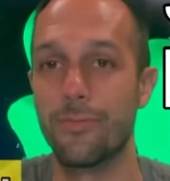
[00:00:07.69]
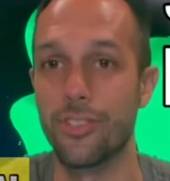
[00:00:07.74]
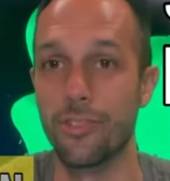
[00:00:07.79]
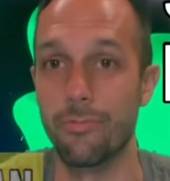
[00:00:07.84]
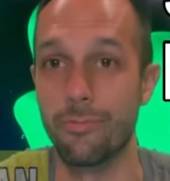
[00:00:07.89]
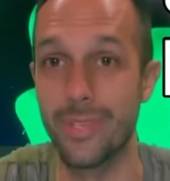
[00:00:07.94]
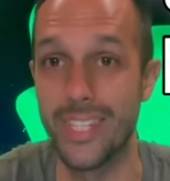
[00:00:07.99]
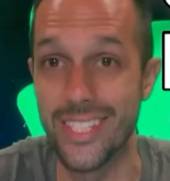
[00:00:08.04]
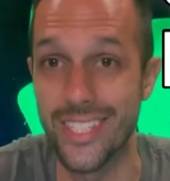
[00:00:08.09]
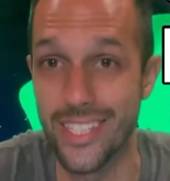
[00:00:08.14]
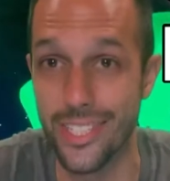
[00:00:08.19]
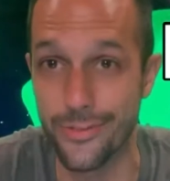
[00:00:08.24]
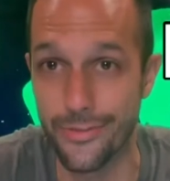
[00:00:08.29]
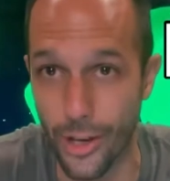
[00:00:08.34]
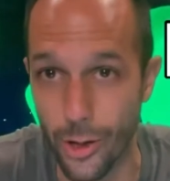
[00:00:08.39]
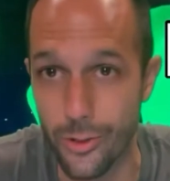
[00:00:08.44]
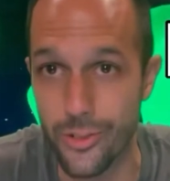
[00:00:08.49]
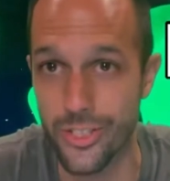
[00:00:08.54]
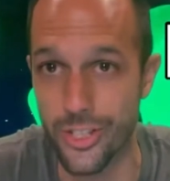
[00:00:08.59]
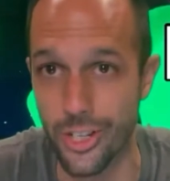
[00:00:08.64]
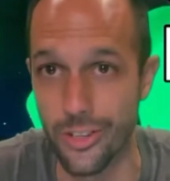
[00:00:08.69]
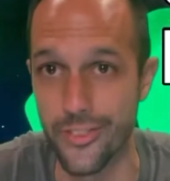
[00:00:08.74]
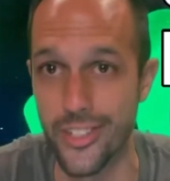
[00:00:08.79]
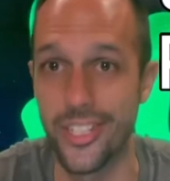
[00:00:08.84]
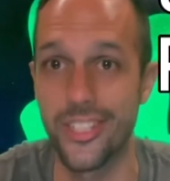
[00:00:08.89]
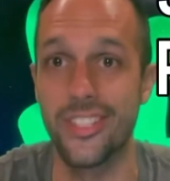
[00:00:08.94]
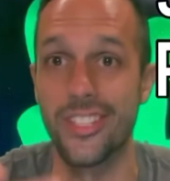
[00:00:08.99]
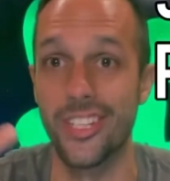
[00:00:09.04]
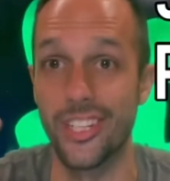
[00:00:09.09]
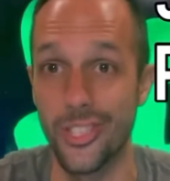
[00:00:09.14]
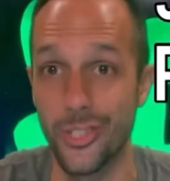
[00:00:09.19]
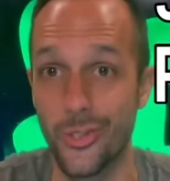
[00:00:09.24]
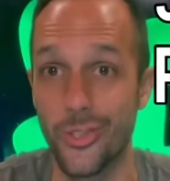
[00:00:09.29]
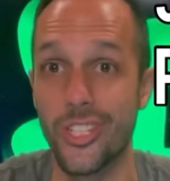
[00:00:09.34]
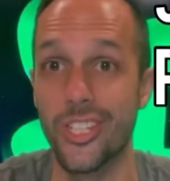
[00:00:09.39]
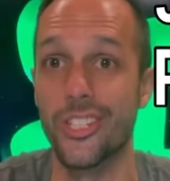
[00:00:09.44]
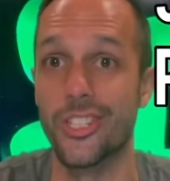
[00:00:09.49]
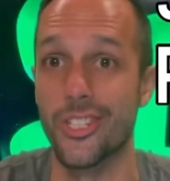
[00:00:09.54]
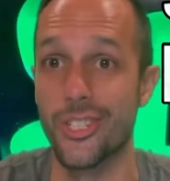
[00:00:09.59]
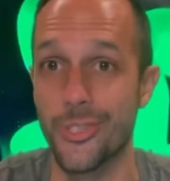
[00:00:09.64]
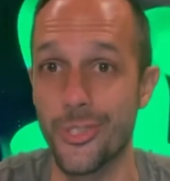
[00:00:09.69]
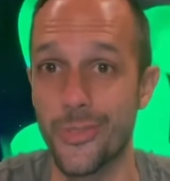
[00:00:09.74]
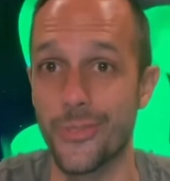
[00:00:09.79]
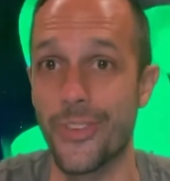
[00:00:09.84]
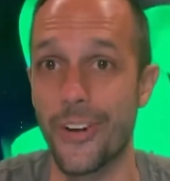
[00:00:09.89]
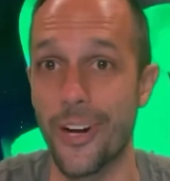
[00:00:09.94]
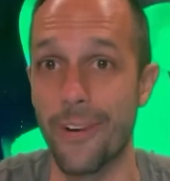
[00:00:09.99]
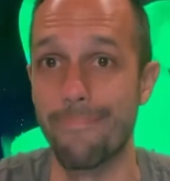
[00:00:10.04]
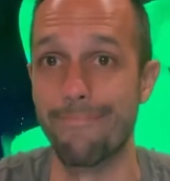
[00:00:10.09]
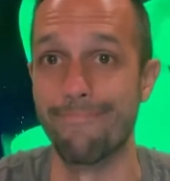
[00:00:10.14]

of business phone service that you can choose from.